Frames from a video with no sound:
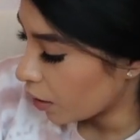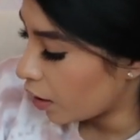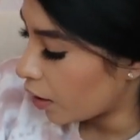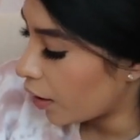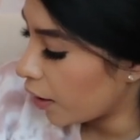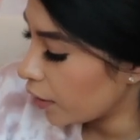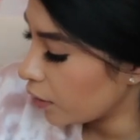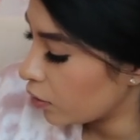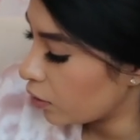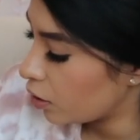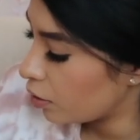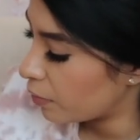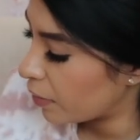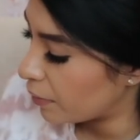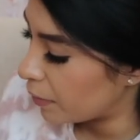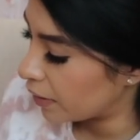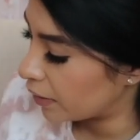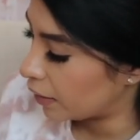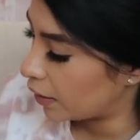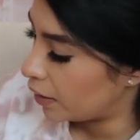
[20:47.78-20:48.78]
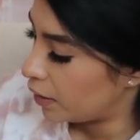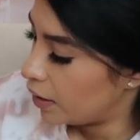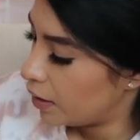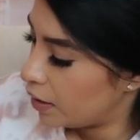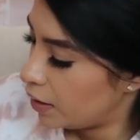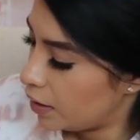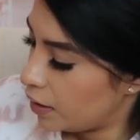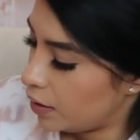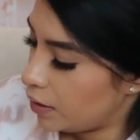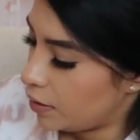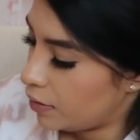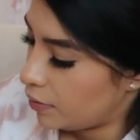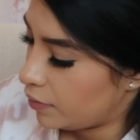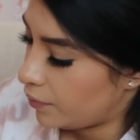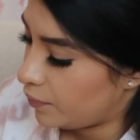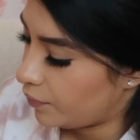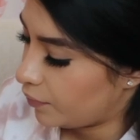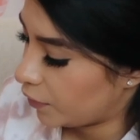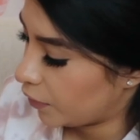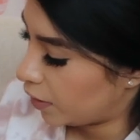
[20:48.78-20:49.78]
I know, mamita.
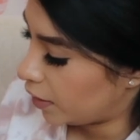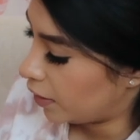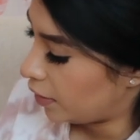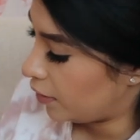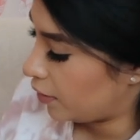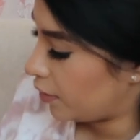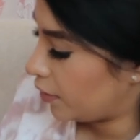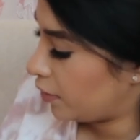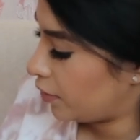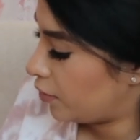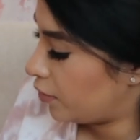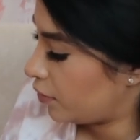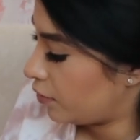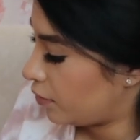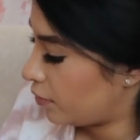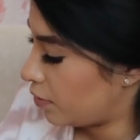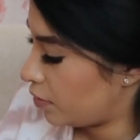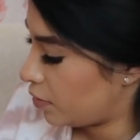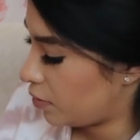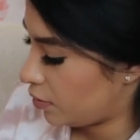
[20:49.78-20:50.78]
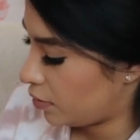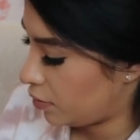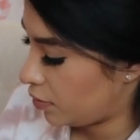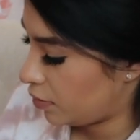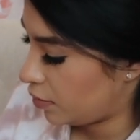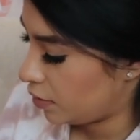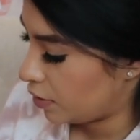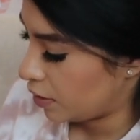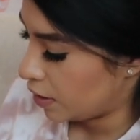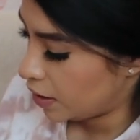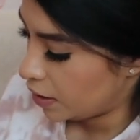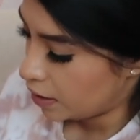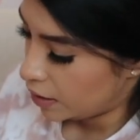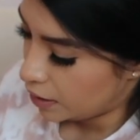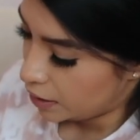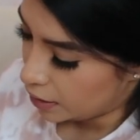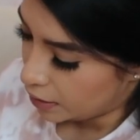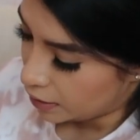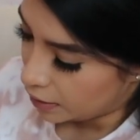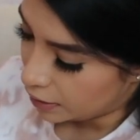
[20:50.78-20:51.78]
Okay, so
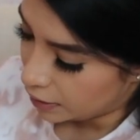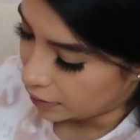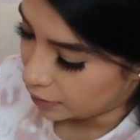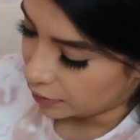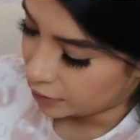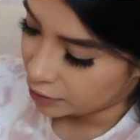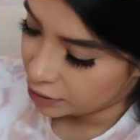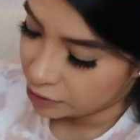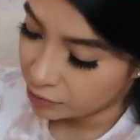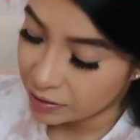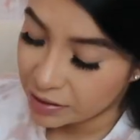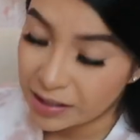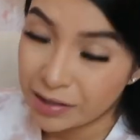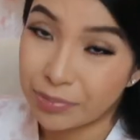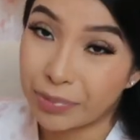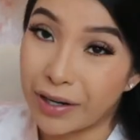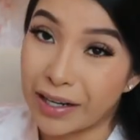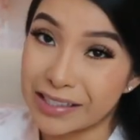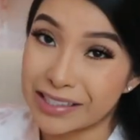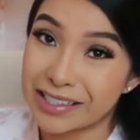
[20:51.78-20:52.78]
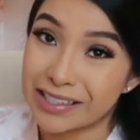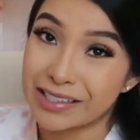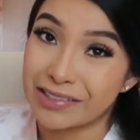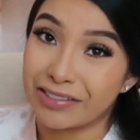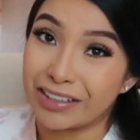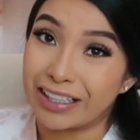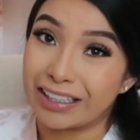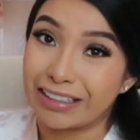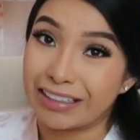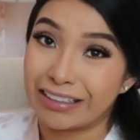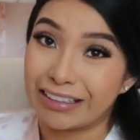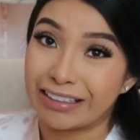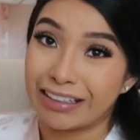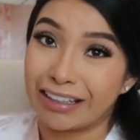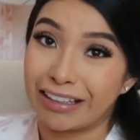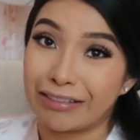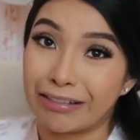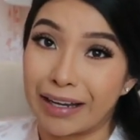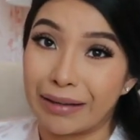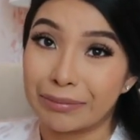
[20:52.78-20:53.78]
she was in the process of eating and
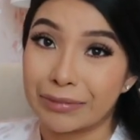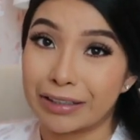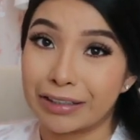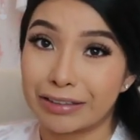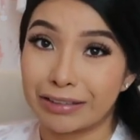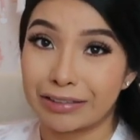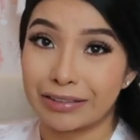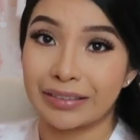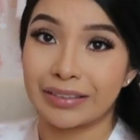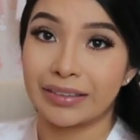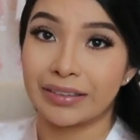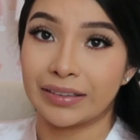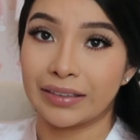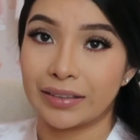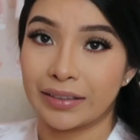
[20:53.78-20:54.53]
I grabbed her.